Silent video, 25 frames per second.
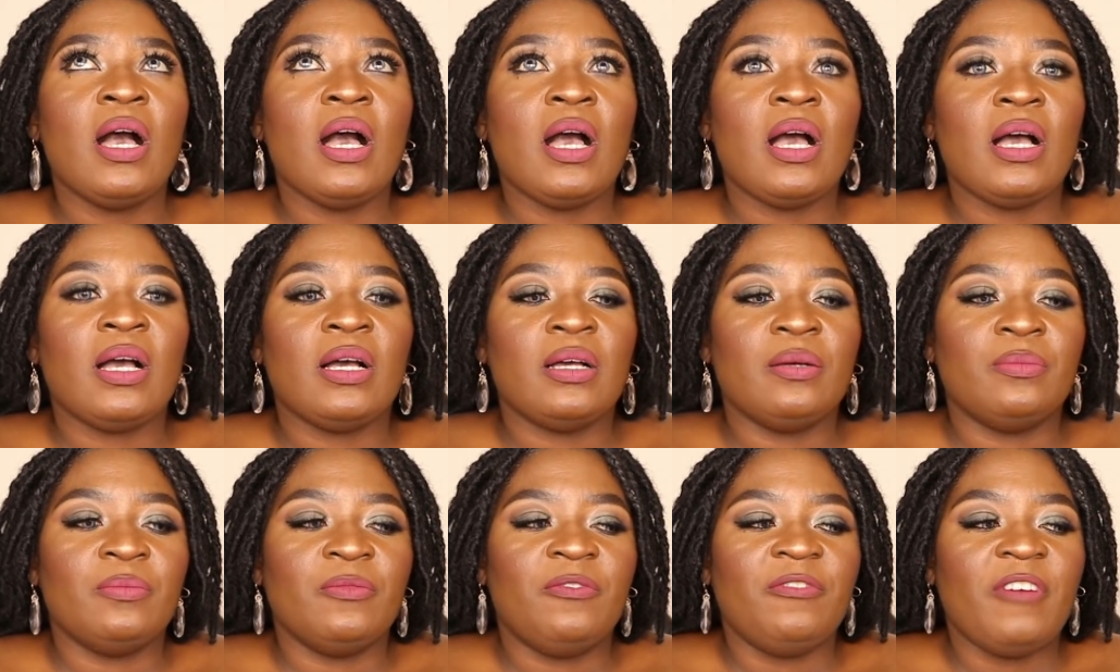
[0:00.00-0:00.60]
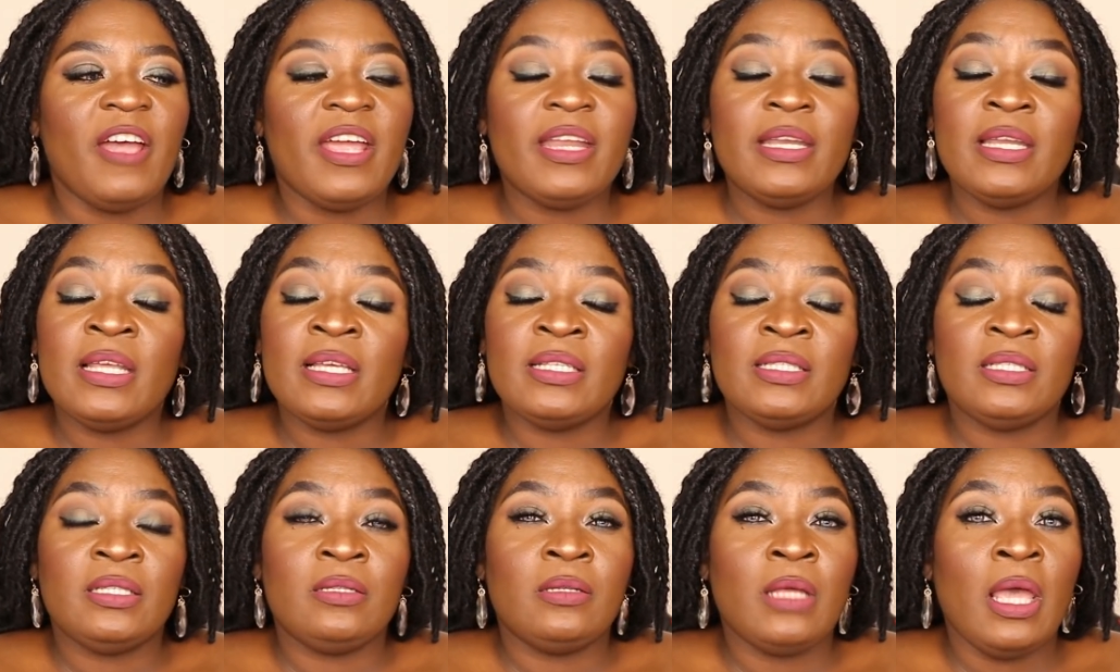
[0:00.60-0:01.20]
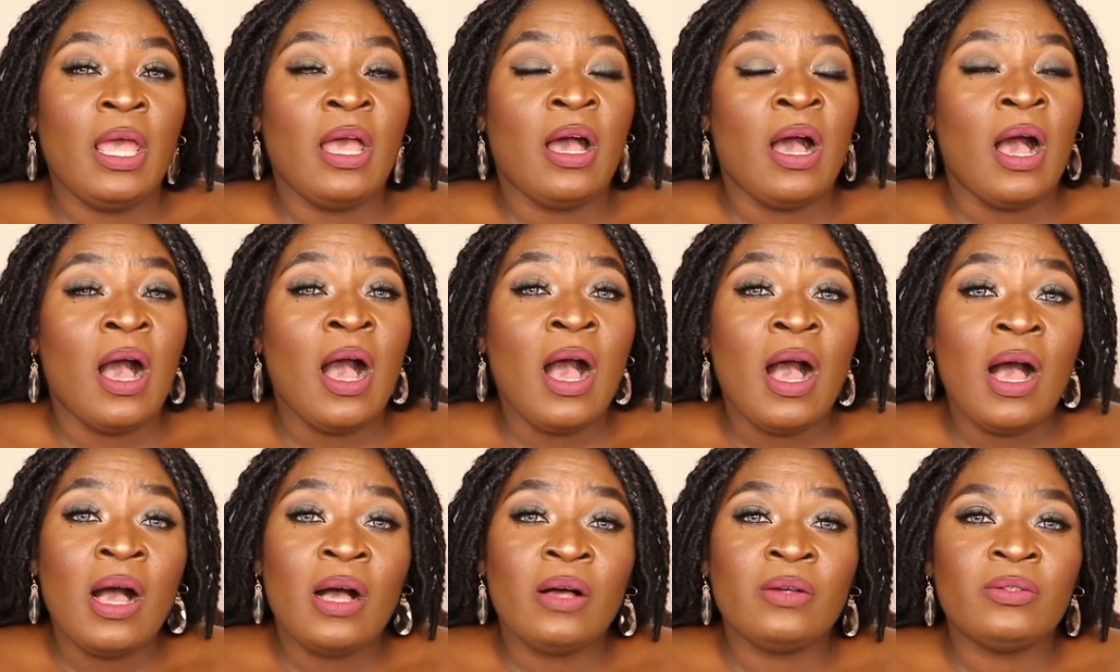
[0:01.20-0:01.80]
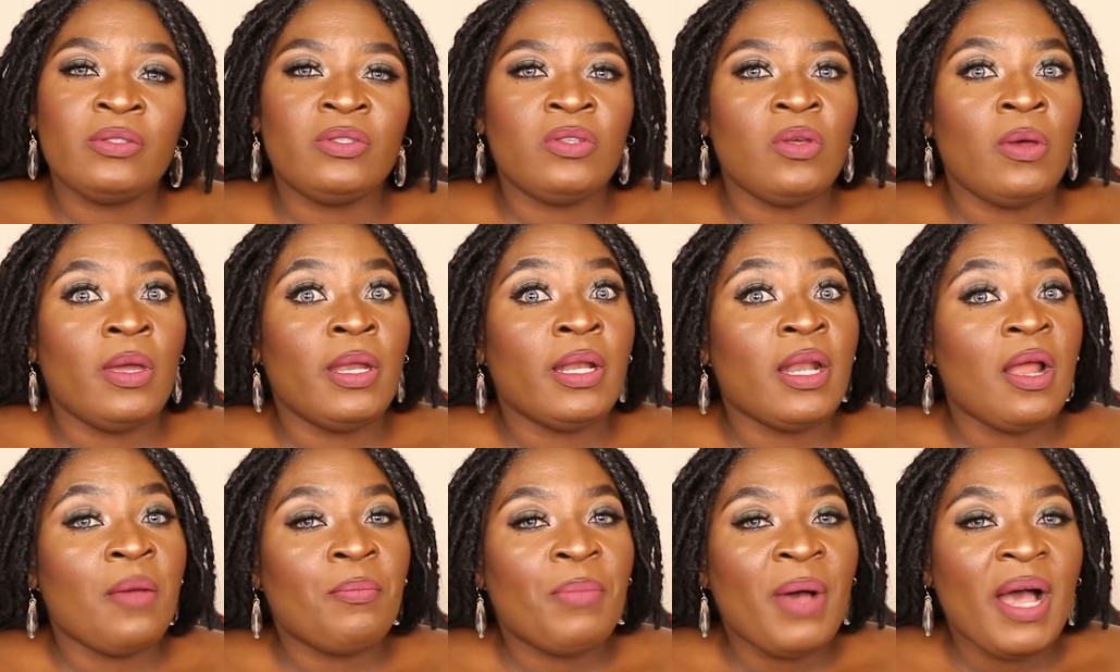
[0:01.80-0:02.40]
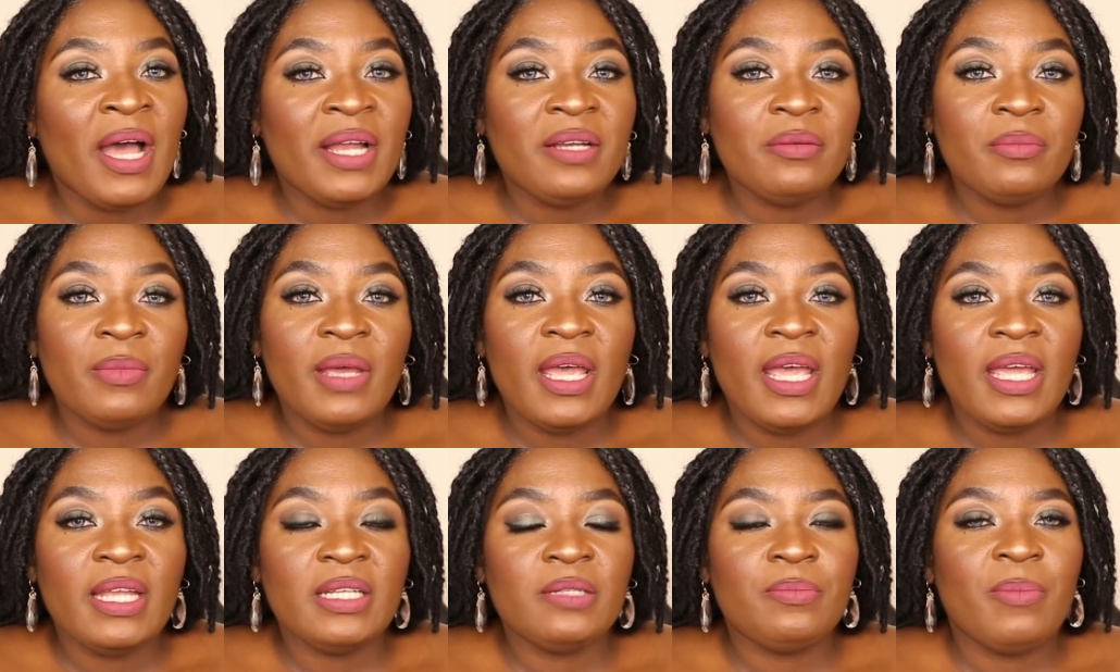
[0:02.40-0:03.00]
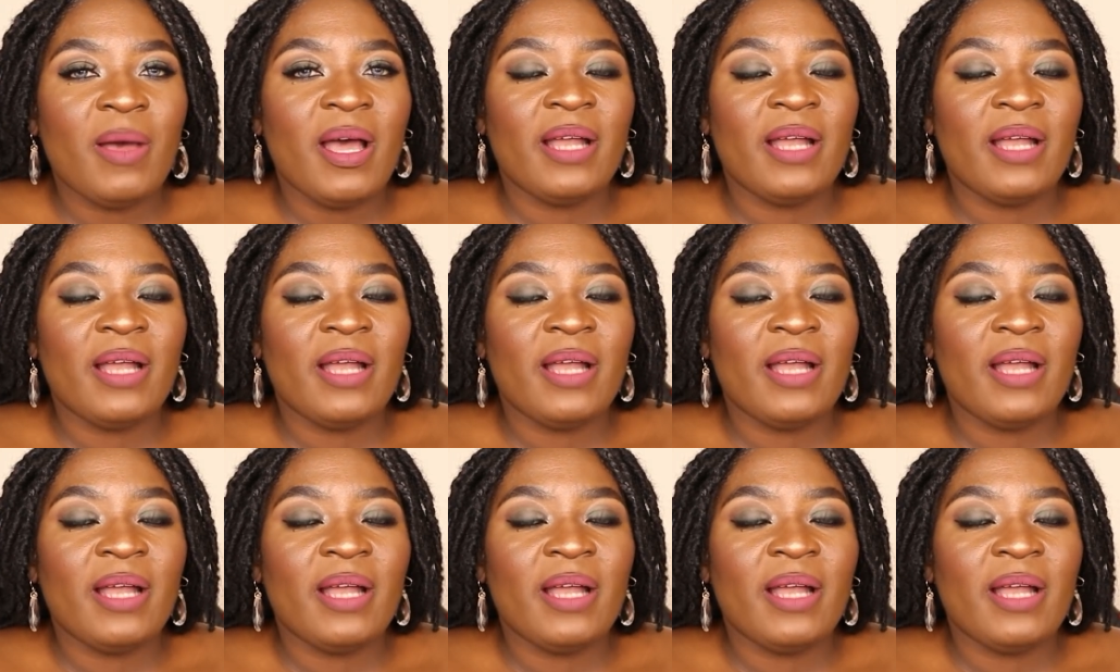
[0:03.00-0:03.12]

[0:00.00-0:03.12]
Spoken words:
financed a house or an apartment.